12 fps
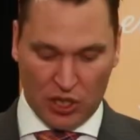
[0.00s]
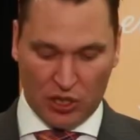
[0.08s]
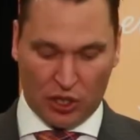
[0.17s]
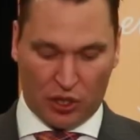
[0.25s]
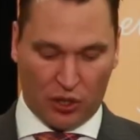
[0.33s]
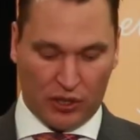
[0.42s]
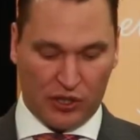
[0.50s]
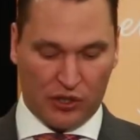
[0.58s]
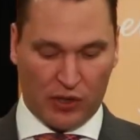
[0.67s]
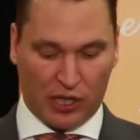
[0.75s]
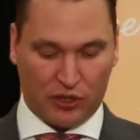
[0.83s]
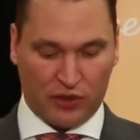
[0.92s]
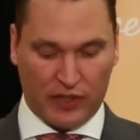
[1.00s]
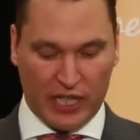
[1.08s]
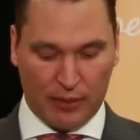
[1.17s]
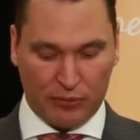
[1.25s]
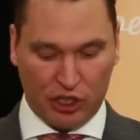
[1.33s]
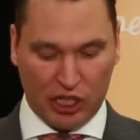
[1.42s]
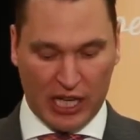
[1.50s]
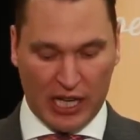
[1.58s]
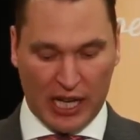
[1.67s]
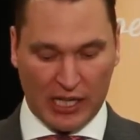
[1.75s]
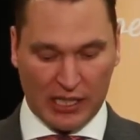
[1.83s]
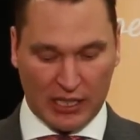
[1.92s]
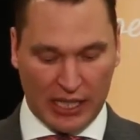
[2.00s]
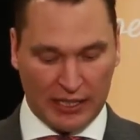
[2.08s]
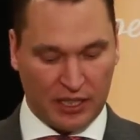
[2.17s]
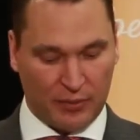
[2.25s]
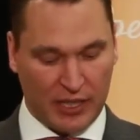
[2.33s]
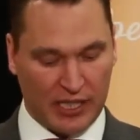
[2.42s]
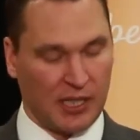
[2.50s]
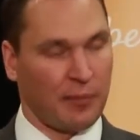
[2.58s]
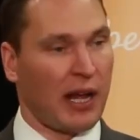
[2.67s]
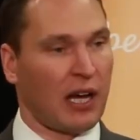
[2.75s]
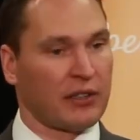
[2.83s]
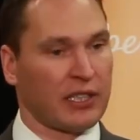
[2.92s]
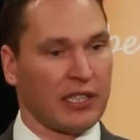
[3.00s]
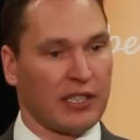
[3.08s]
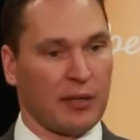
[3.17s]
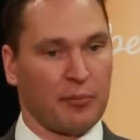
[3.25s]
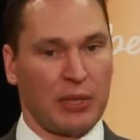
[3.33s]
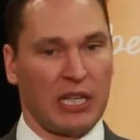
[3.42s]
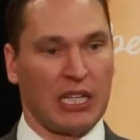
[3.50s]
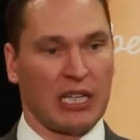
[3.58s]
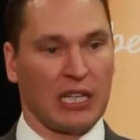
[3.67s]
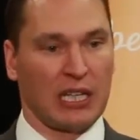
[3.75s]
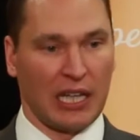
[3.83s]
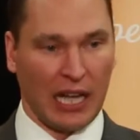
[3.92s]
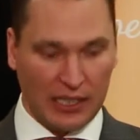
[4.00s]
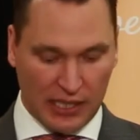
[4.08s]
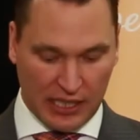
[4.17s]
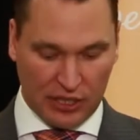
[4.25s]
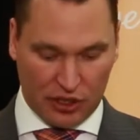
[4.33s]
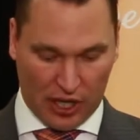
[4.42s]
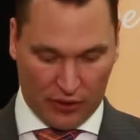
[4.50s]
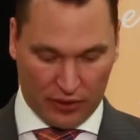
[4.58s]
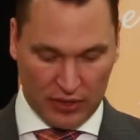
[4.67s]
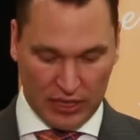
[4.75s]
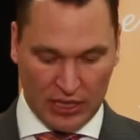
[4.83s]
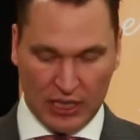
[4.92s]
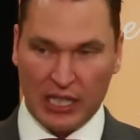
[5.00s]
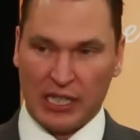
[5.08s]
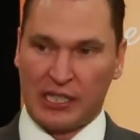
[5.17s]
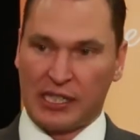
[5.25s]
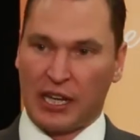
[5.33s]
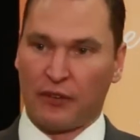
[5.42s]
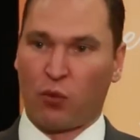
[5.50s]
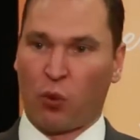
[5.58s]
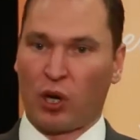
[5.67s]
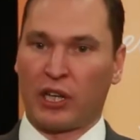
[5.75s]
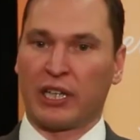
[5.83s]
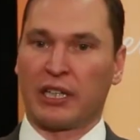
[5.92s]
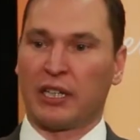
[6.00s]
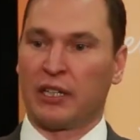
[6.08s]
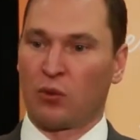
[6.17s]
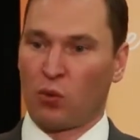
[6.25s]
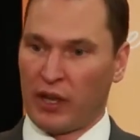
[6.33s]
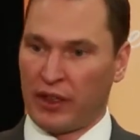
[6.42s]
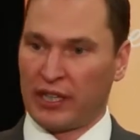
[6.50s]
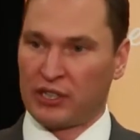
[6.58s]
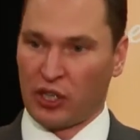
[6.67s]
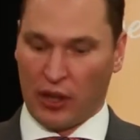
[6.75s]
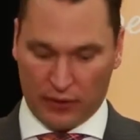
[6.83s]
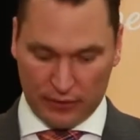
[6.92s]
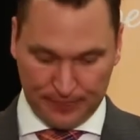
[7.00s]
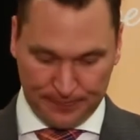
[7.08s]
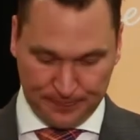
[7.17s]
The current structure of the MGA has led to municipalities competing against each other instead of working with each other.